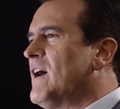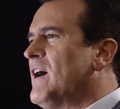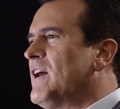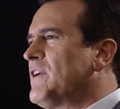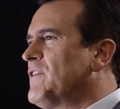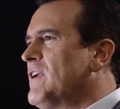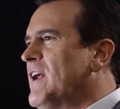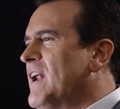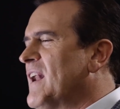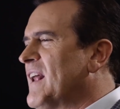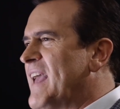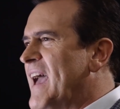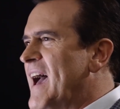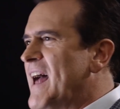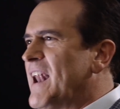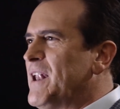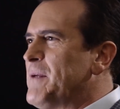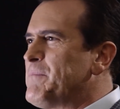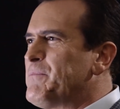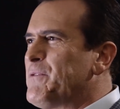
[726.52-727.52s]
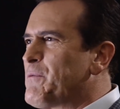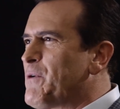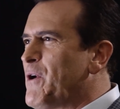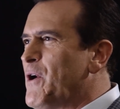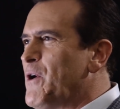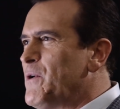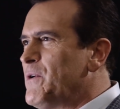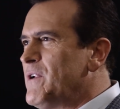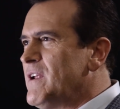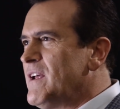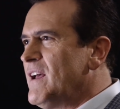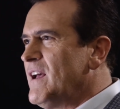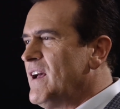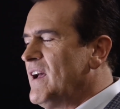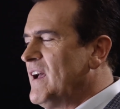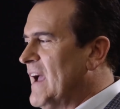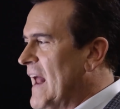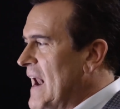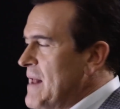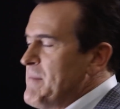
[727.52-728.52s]
100 head of cattle up the road,
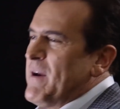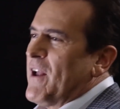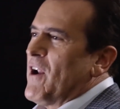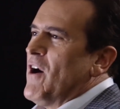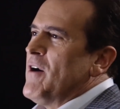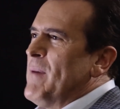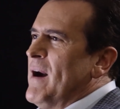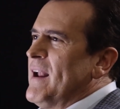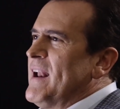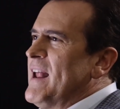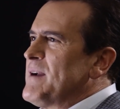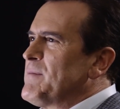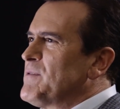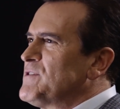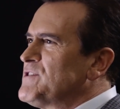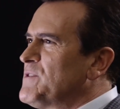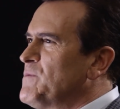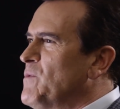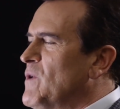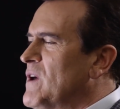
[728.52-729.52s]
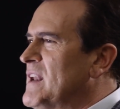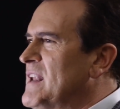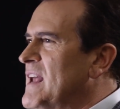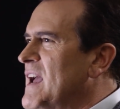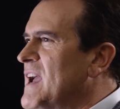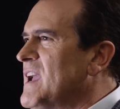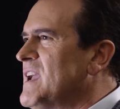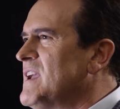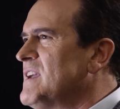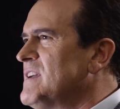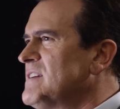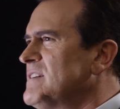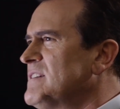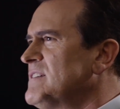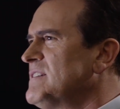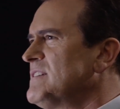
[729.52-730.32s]
and I met all my neighbors in one day.